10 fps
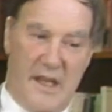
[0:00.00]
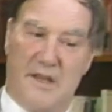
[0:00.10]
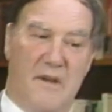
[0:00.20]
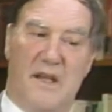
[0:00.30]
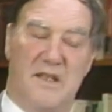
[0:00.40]

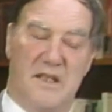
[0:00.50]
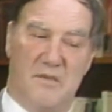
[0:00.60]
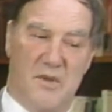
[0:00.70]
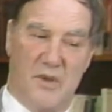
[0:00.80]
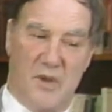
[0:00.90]
They advised
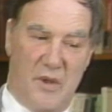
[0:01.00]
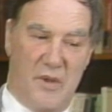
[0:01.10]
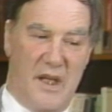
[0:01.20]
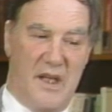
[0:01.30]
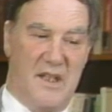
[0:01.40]
him to
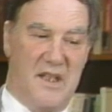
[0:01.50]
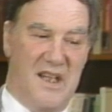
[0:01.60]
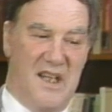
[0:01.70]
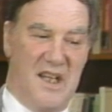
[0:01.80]
go and